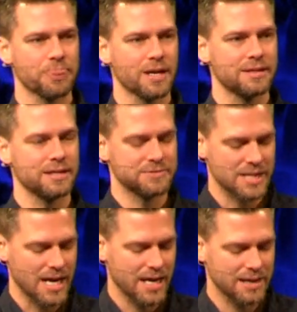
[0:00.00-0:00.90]
That if
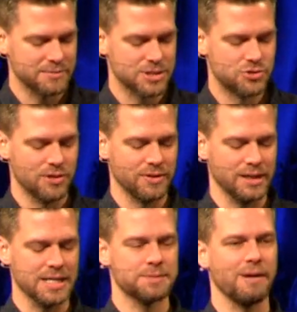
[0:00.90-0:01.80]
time is driven
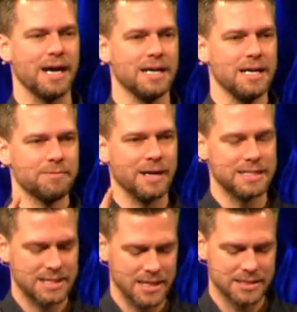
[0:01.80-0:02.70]
less by
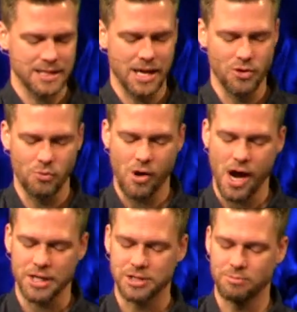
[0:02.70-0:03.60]
ticks on the
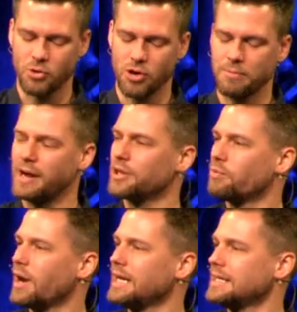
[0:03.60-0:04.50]
watch and more by the
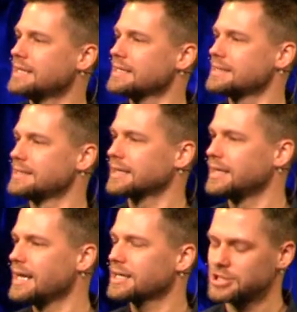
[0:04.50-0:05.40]
weightiness and the
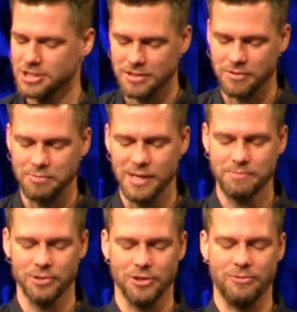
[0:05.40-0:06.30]
connections of the
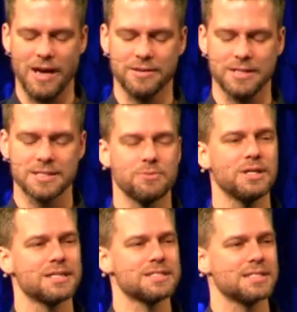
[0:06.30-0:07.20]
people around us,
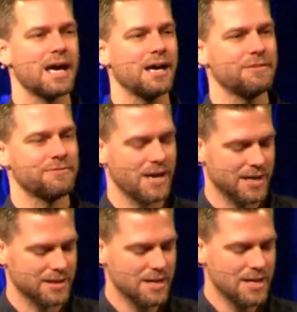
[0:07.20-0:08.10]
can
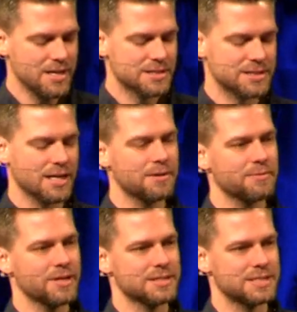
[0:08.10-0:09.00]
find
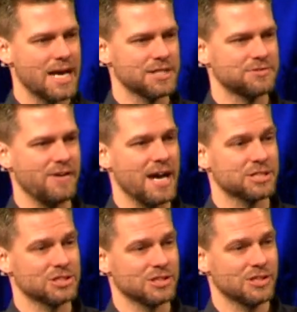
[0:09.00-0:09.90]
some
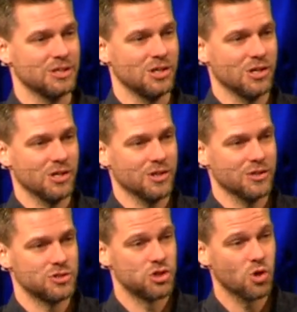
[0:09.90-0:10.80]
satisfaction,
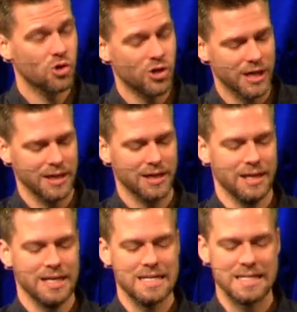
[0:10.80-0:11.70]
joy
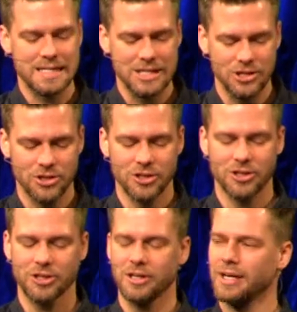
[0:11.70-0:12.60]
in the
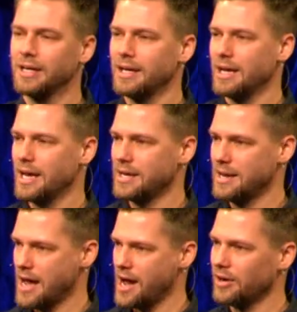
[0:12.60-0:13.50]
here and
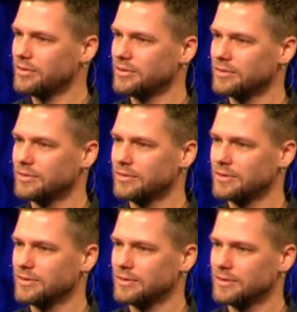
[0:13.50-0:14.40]
now,
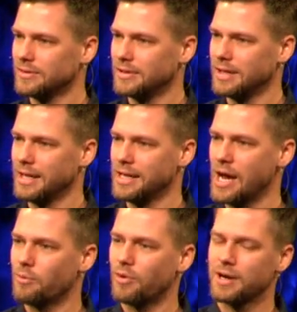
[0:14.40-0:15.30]
and
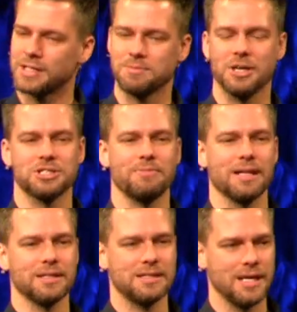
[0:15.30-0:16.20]
not worry as much
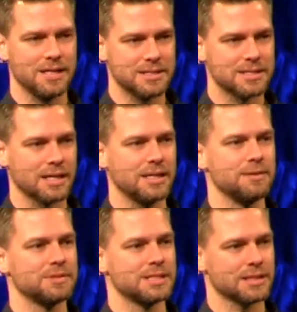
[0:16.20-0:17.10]
about the days that
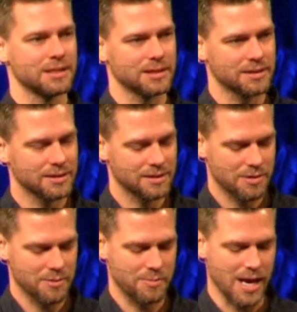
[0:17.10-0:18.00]
keep ticking
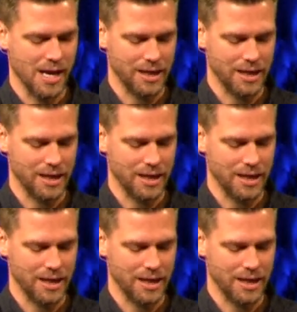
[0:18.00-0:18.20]
by.